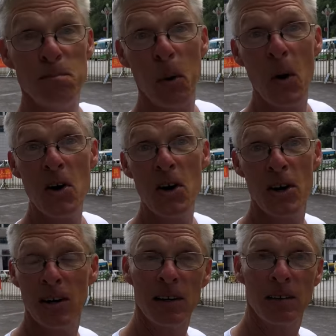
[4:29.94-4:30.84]
border
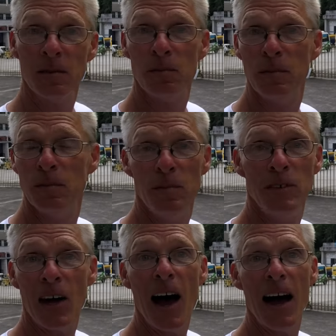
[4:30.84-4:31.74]

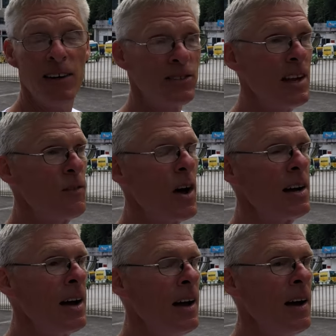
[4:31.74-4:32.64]
ties, they've got,